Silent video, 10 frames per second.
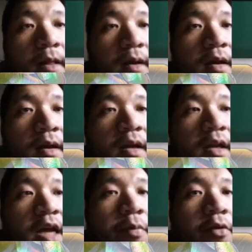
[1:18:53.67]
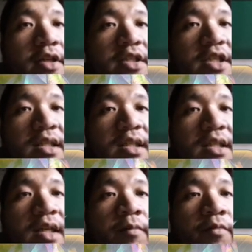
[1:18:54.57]
yeah, opponent just
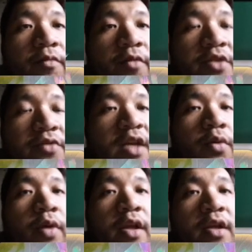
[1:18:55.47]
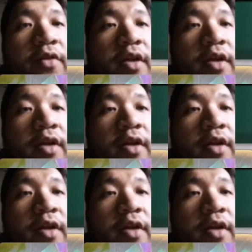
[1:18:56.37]
was really waiting for the